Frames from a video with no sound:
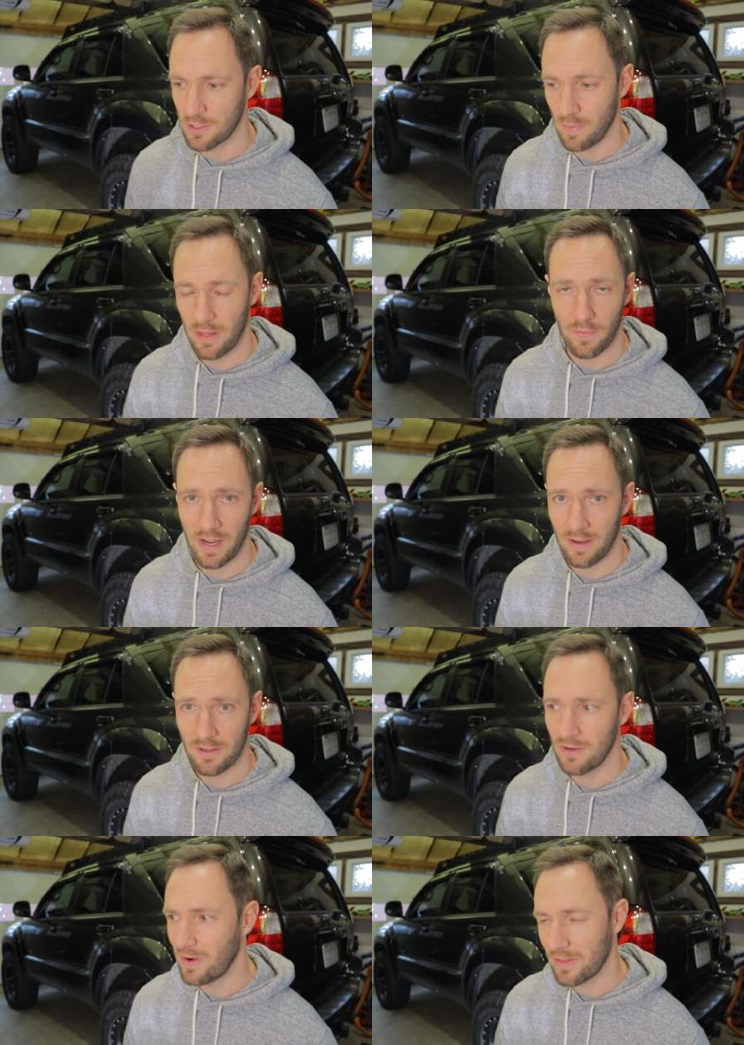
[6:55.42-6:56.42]
which, by the way,
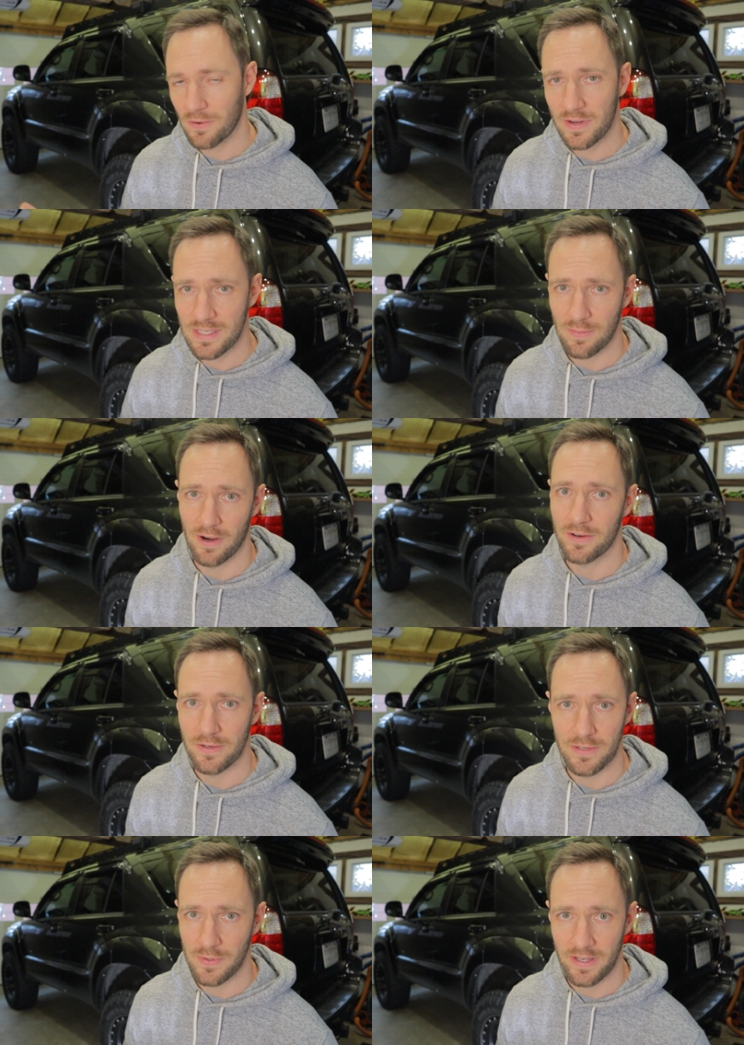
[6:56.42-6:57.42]
go on there and read some
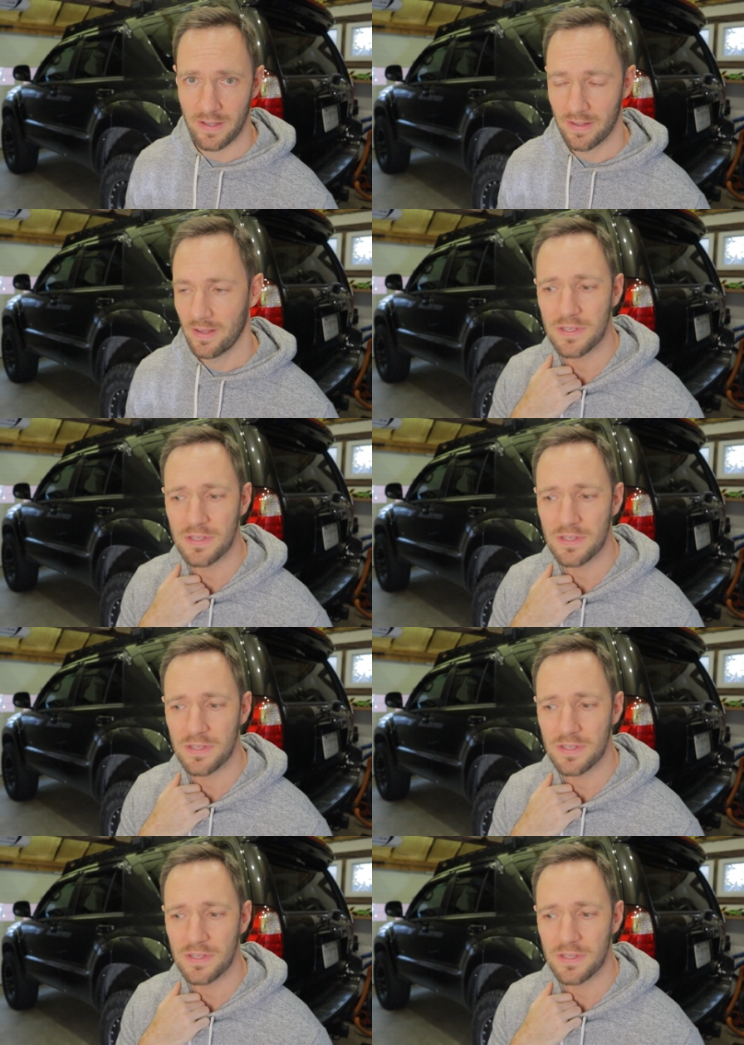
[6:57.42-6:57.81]
articles, will you?